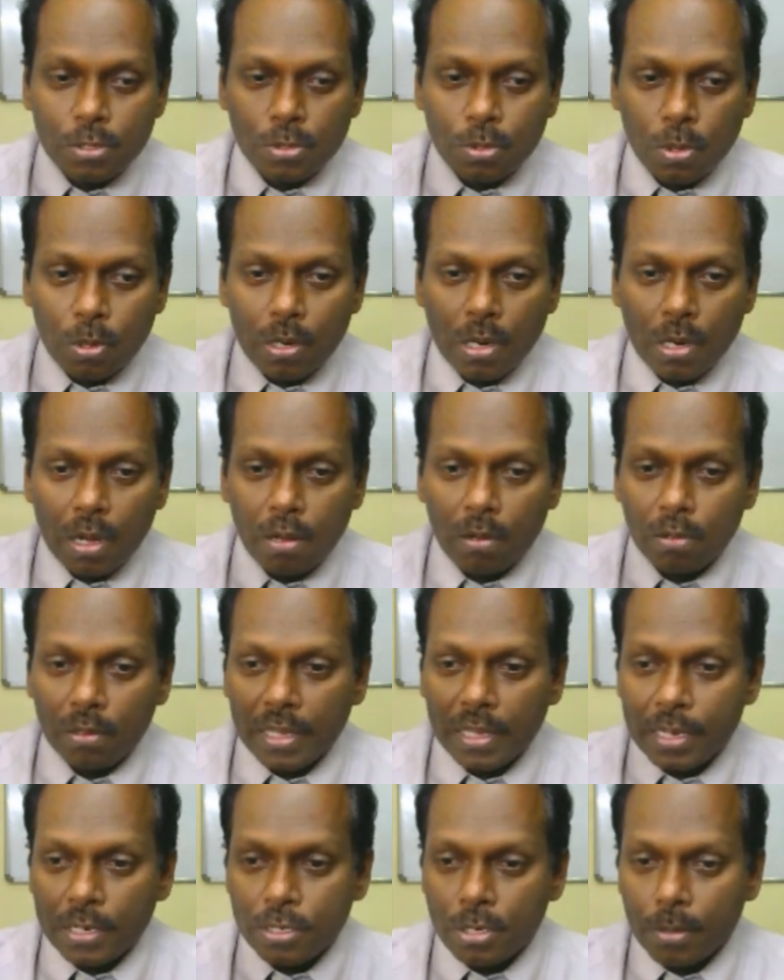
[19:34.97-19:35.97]
scroll down,
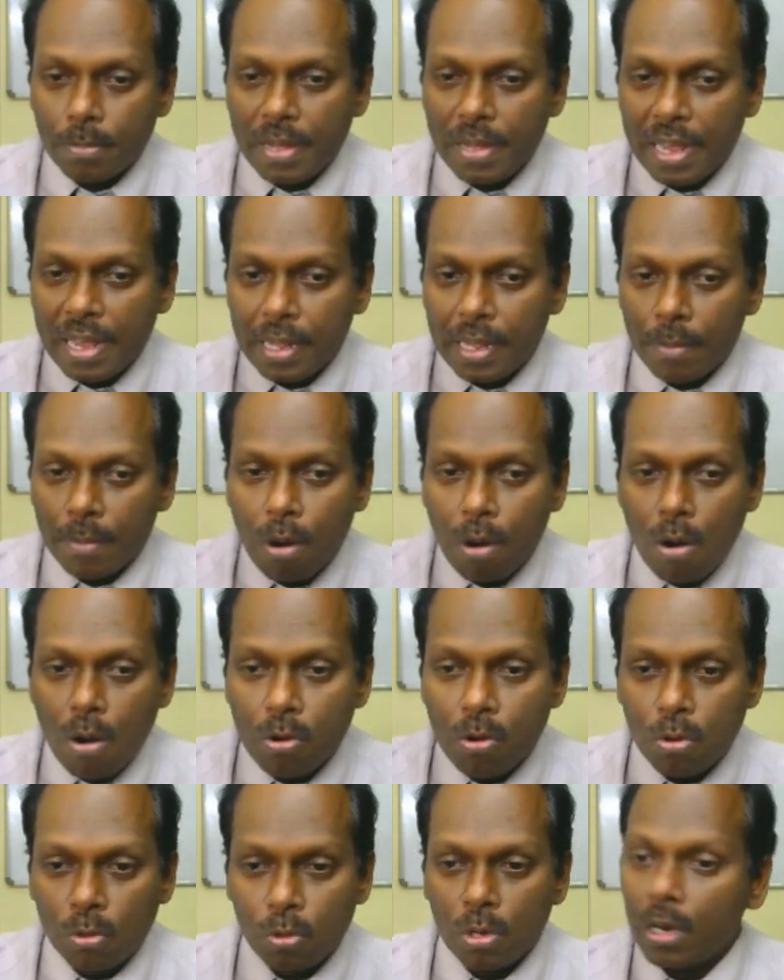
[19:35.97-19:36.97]
there should be an
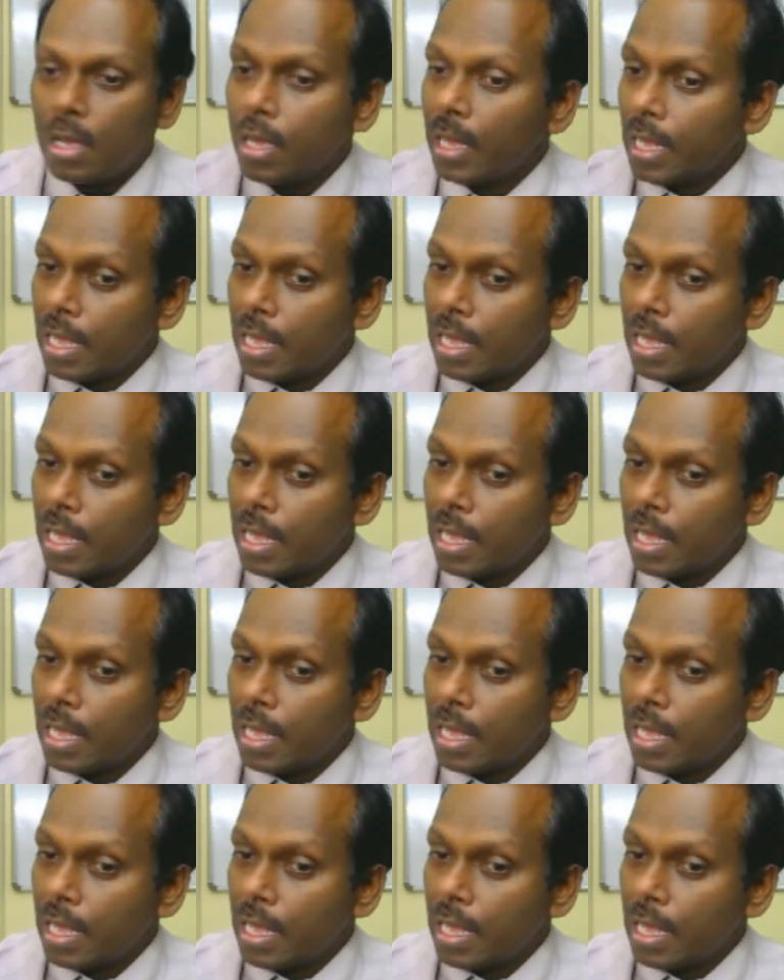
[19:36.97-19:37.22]
inbound rule.